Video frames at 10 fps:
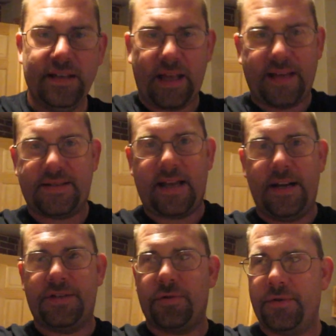He likes
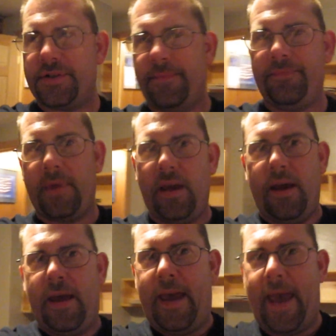dinosaurs.
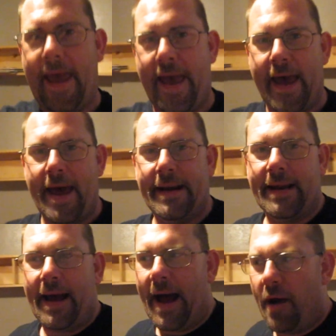And